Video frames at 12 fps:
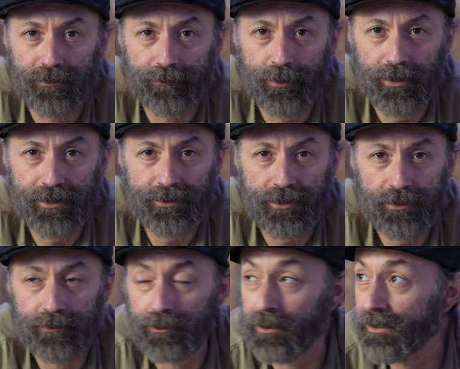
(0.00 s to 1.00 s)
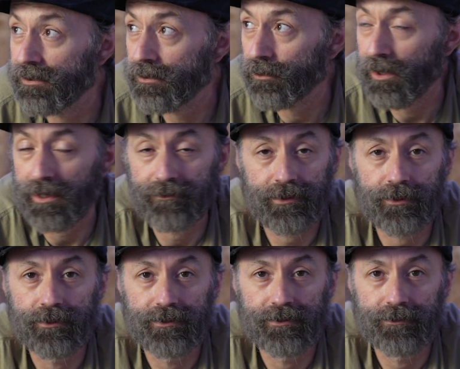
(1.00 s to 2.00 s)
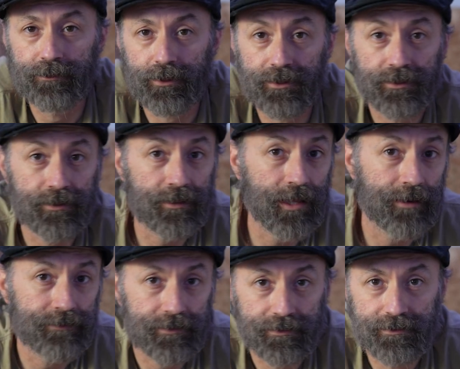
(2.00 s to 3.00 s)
Put it to the right of you, put it to the left,